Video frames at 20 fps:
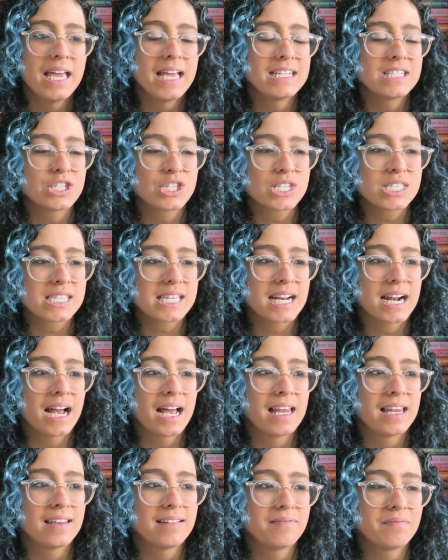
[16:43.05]
It's just that
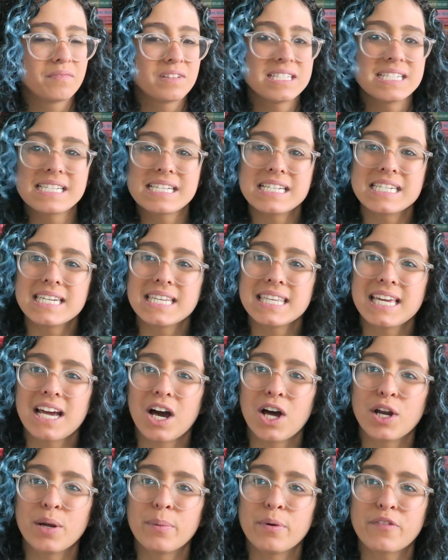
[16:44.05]
I listened to the
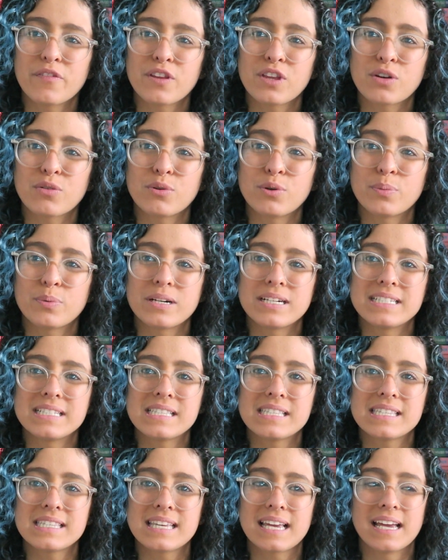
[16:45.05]
audiobook for The Cruel
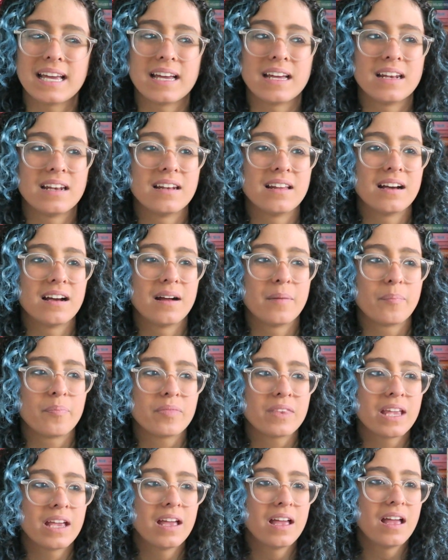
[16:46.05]
Prince, and
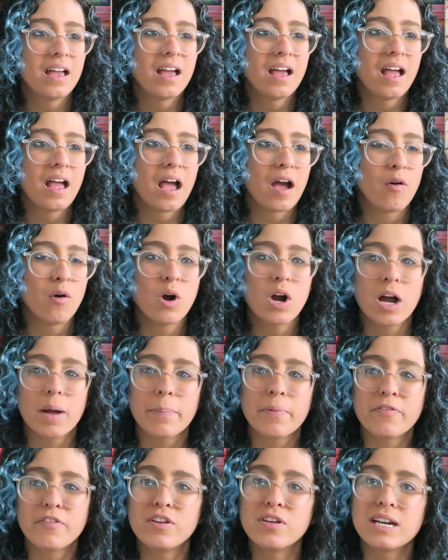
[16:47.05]
I woke up
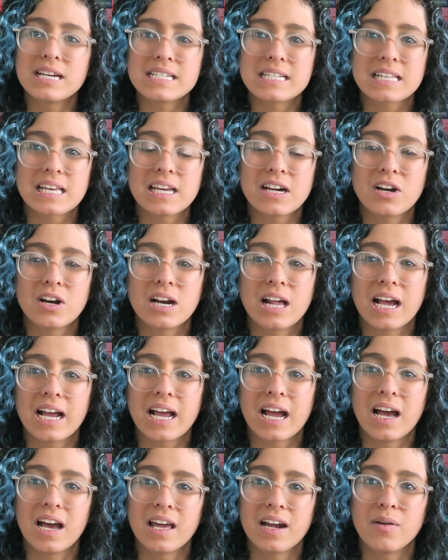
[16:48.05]
a few days later and I
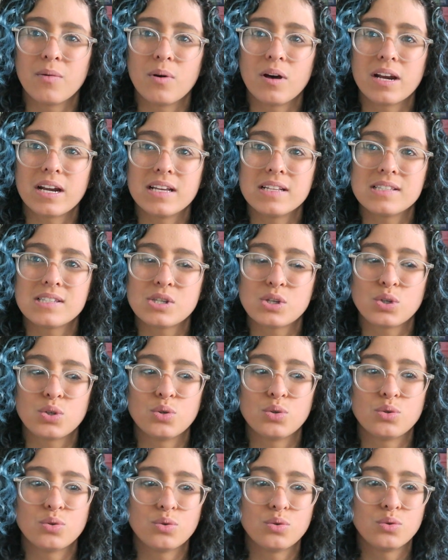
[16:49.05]
kind of wanted
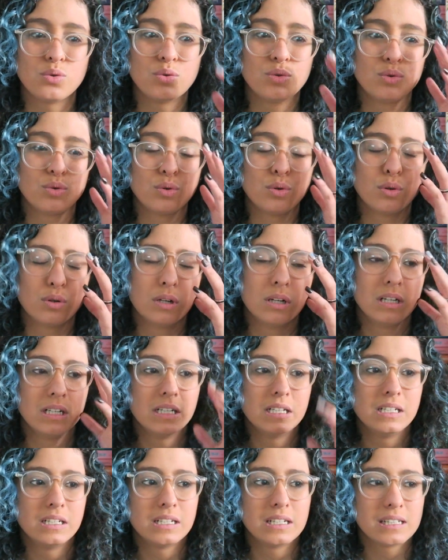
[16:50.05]
to
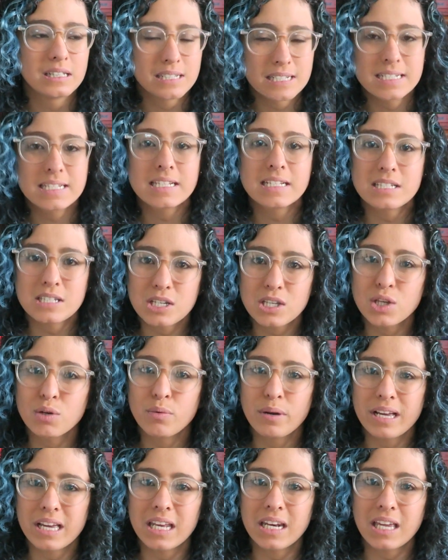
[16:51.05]
listen to The
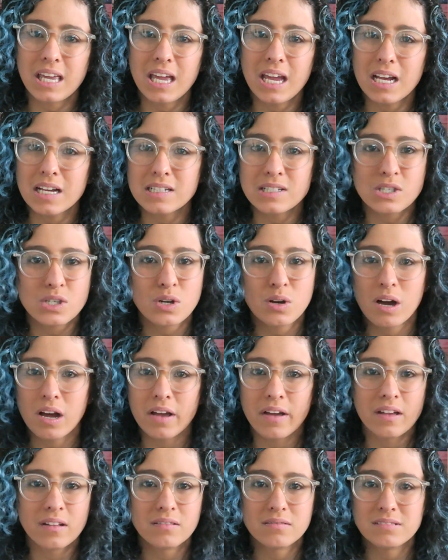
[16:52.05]
Wicked King, so
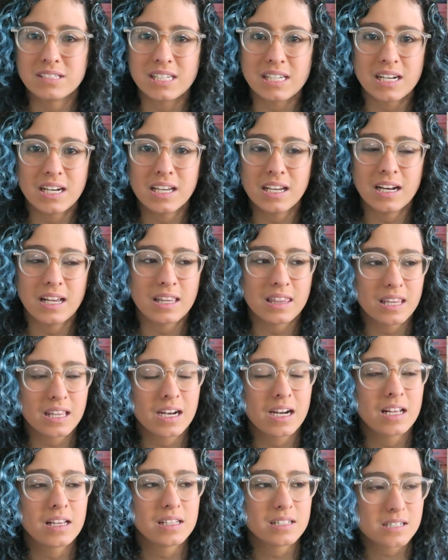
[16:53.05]
I did it, and then
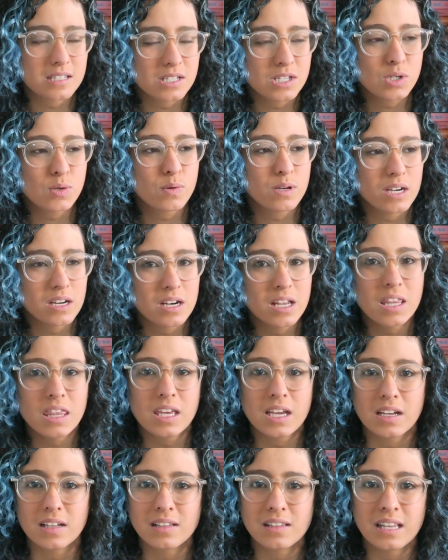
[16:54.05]
I listened to Queen of
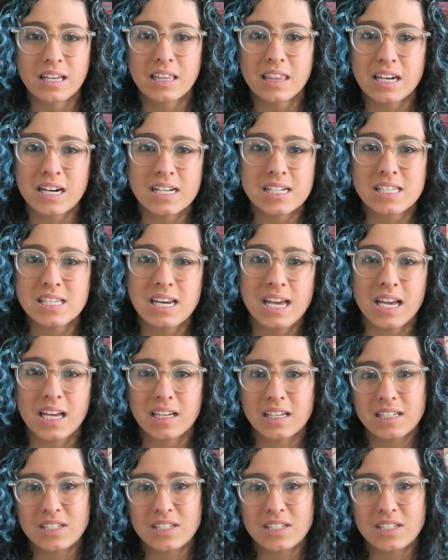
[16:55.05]
Nothing like the next day.